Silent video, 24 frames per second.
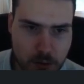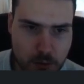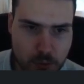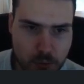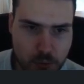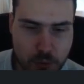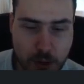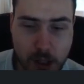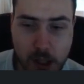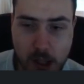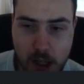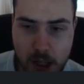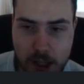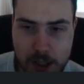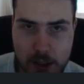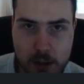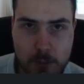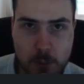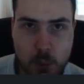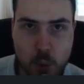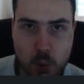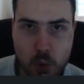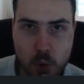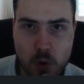
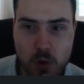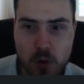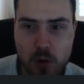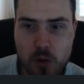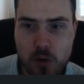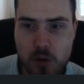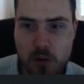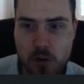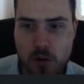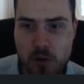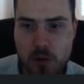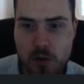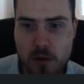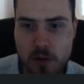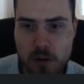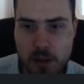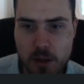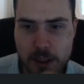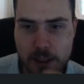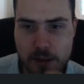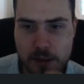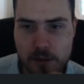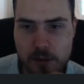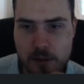reliable.
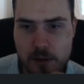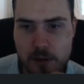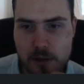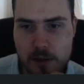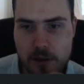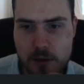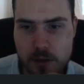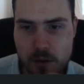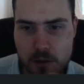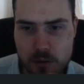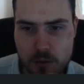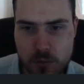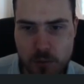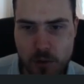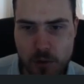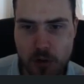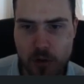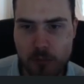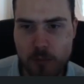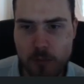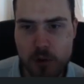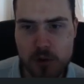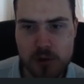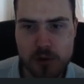Like you would
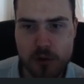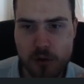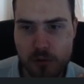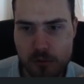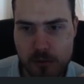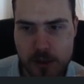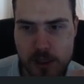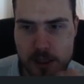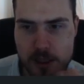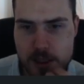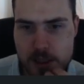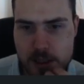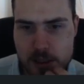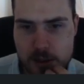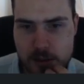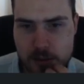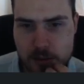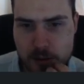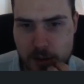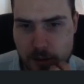almost always,